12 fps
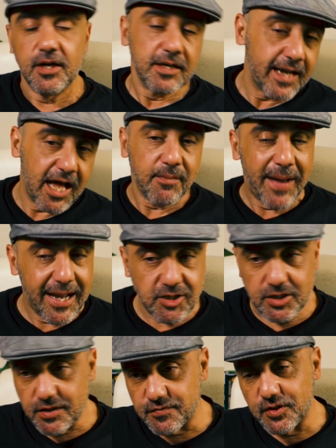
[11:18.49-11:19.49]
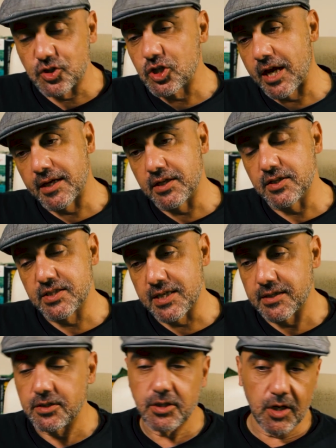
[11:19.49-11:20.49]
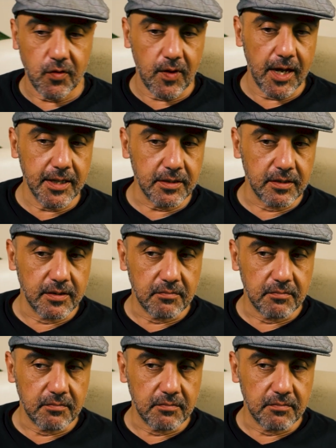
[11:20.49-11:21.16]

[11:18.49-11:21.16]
Now imagine if the Chinese said, you know what?